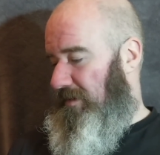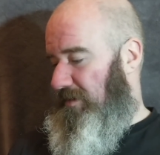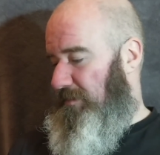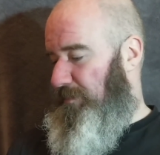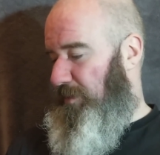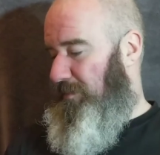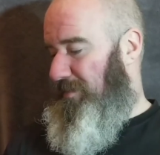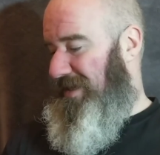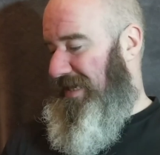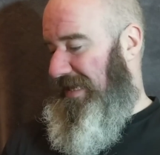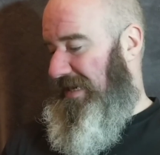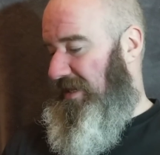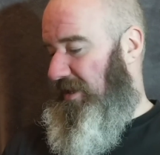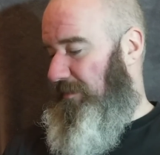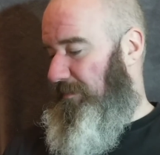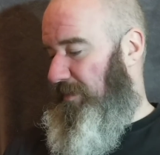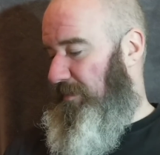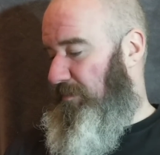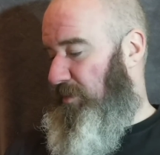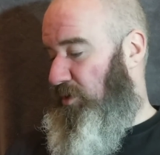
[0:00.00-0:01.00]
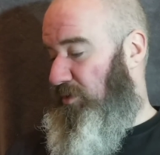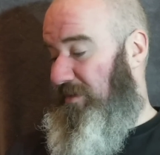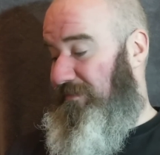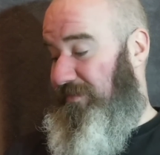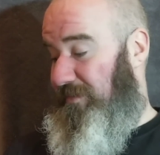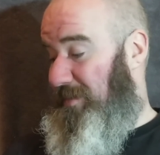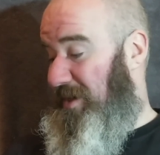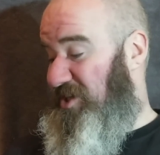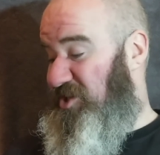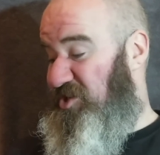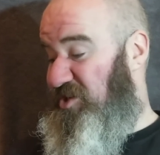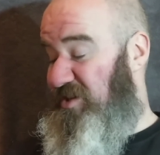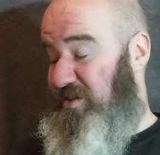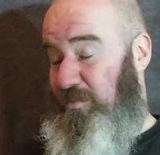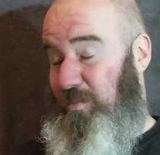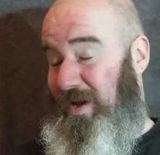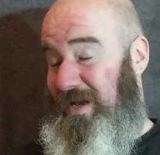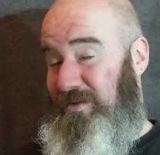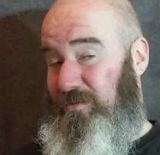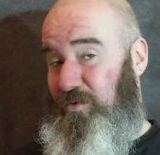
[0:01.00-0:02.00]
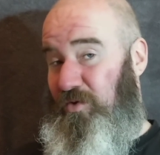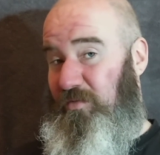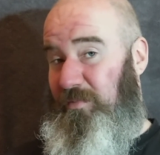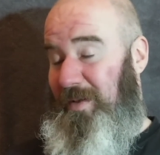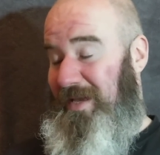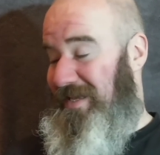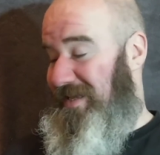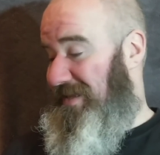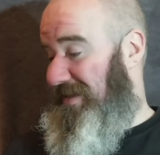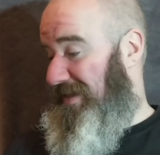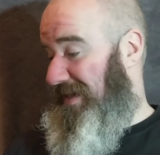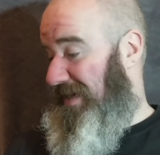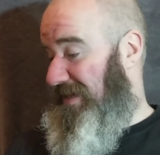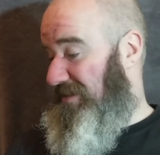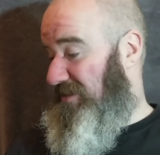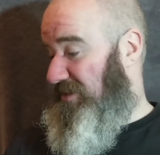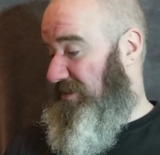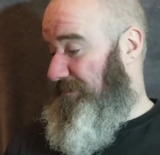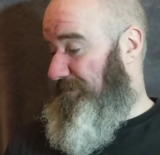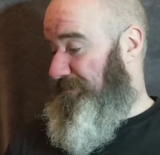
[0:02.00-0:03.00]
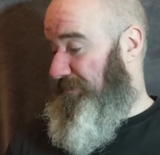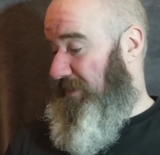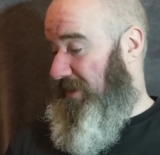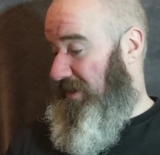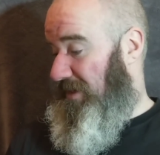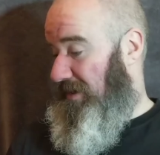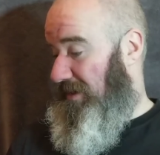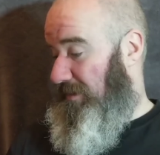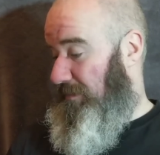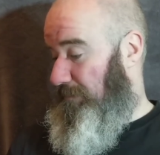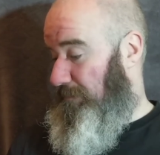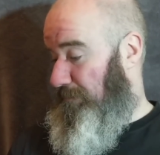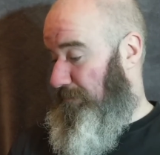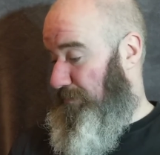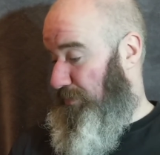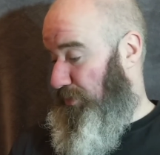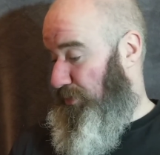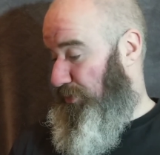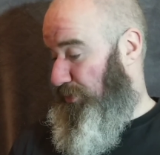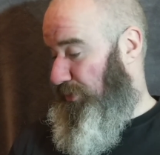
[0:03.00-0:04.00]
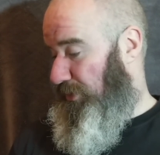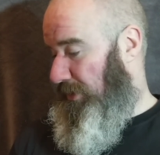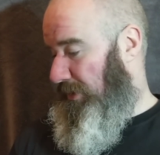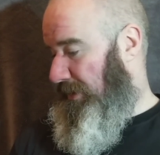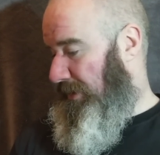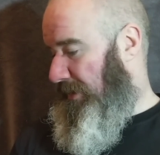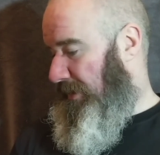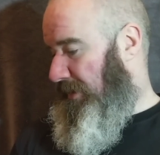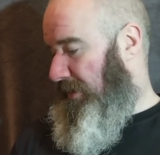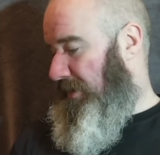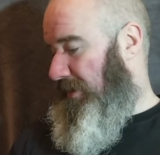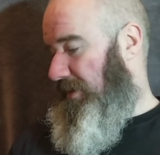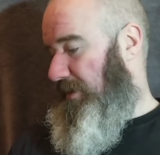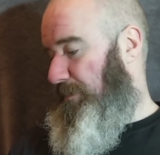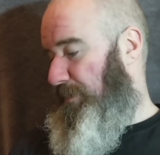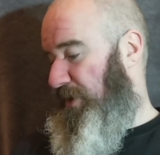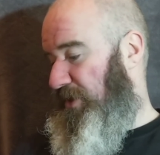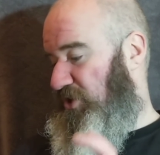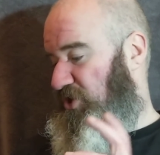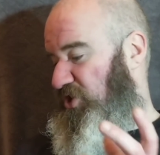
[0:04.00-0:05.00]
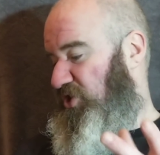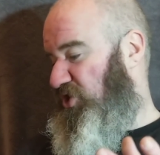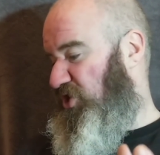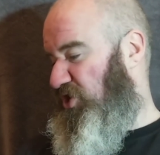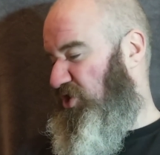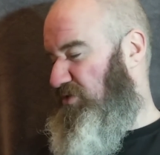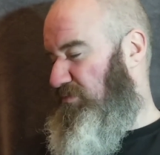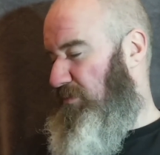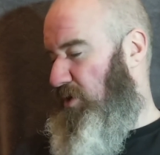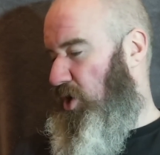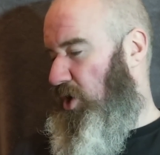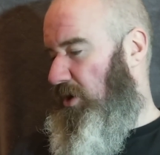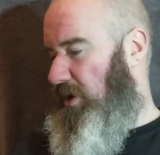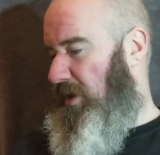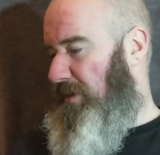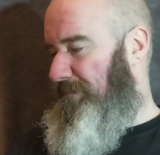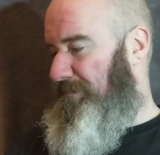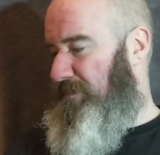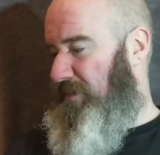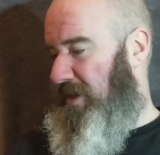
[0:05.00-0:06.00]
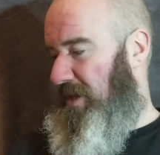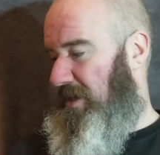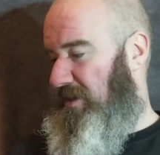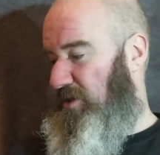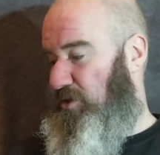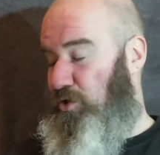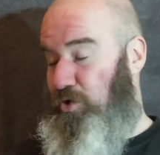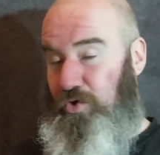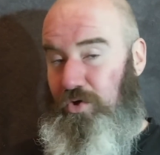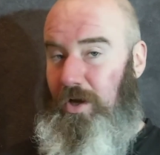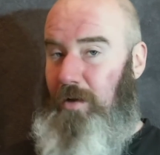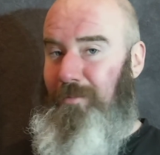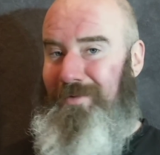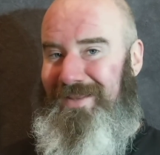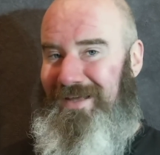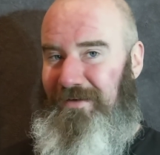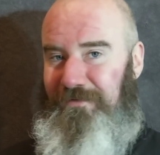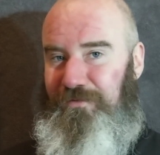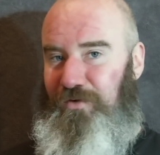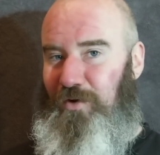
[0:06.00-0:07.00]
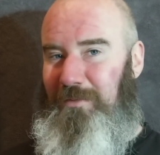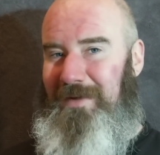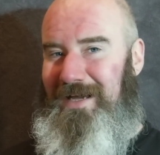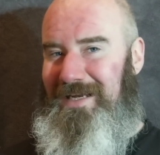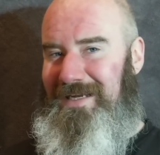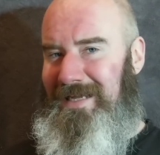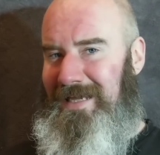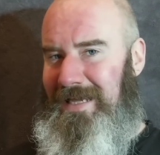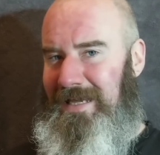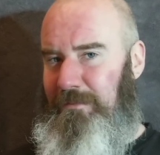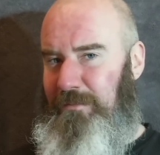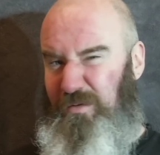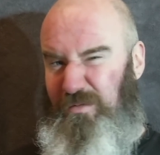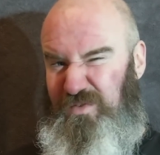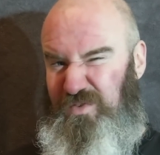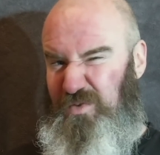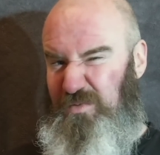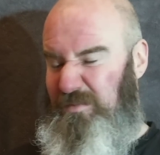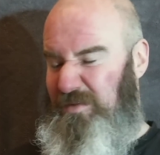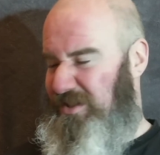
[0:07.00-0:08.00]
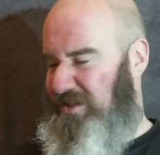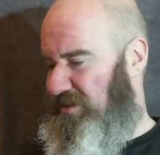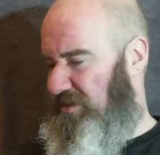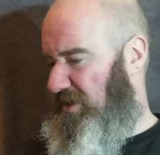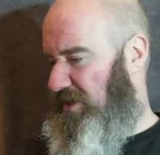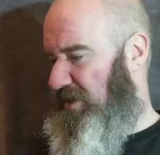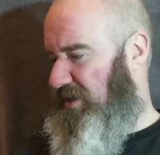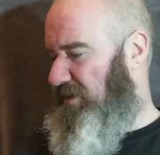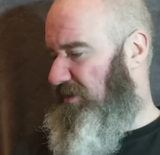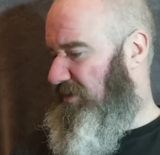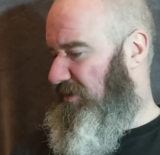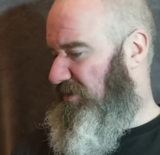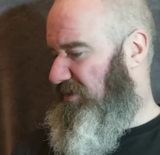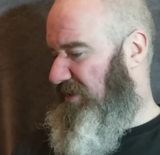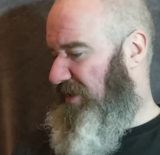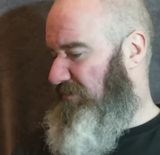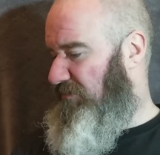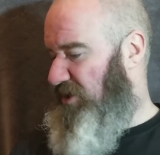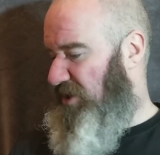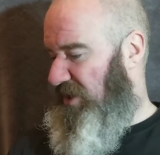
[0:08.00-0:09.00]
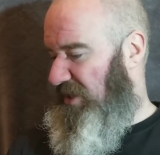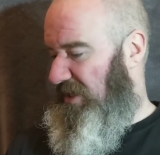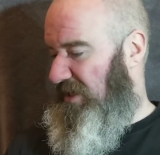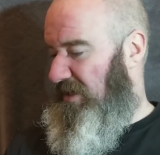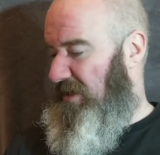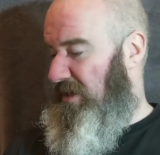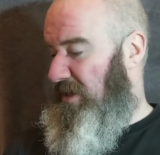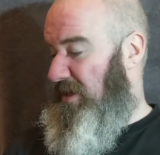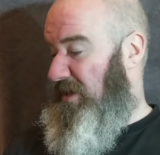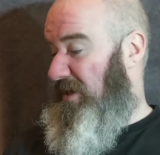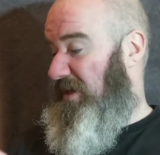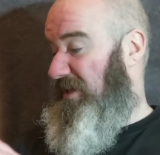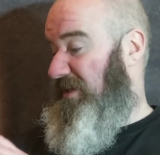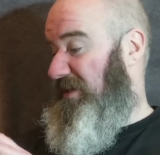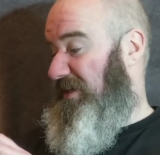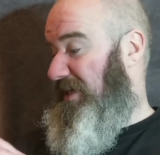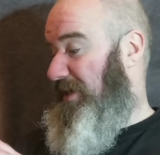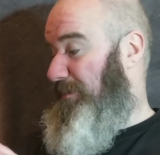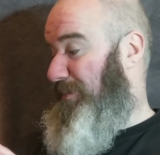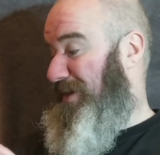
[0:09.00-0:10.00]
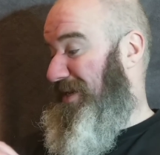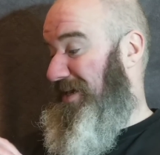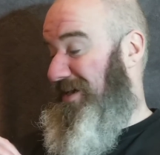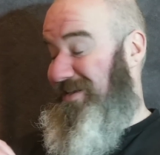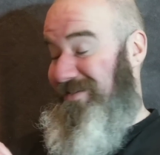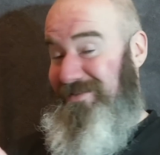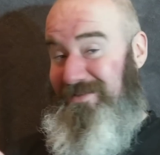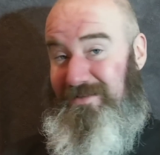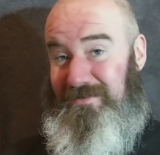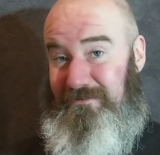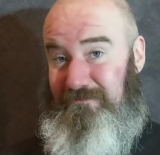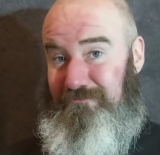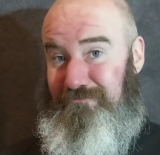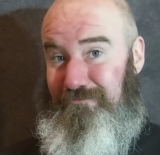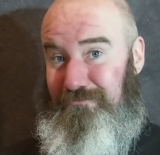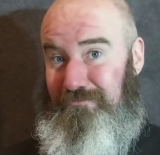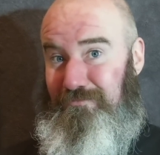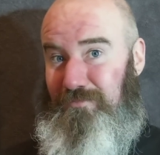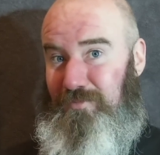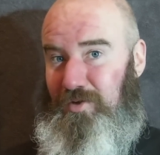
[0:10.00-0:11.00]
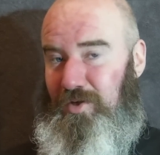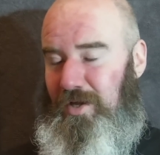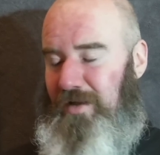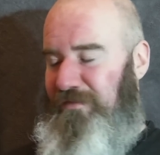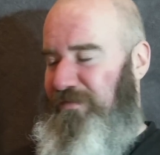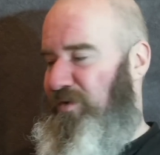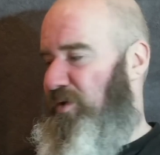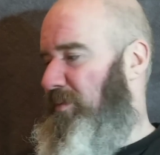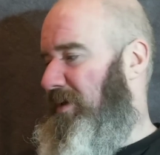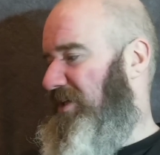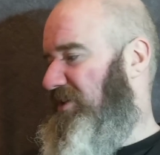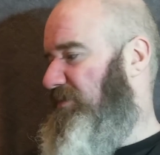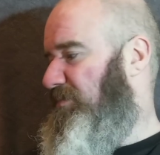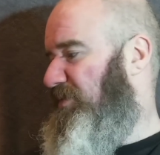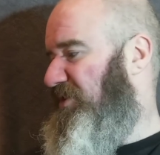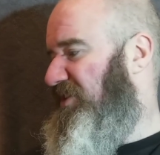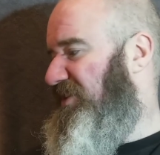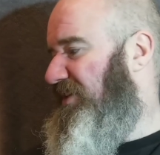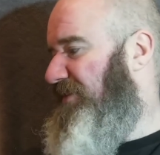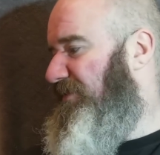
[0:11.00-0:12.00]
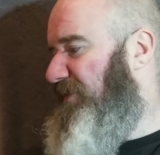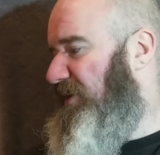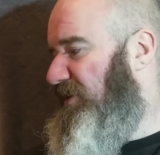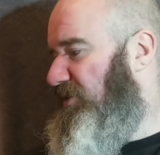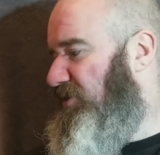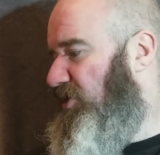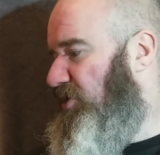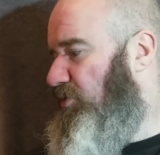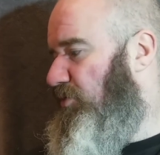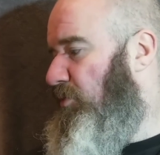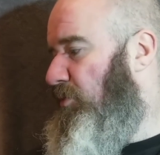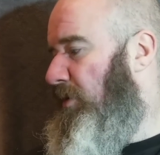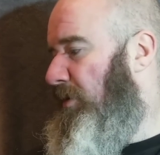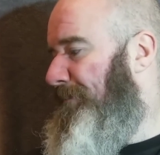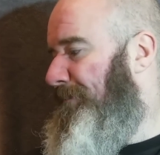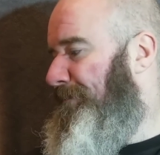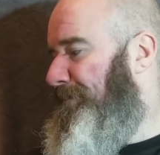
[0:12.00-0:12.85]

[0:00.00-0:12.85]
you probably get a little bit more information in the White Dwarf painting guides. But the pictures are smaller. They could have gone with that format in here, but for some reason they're steering clear and they're keeping it as a format specific to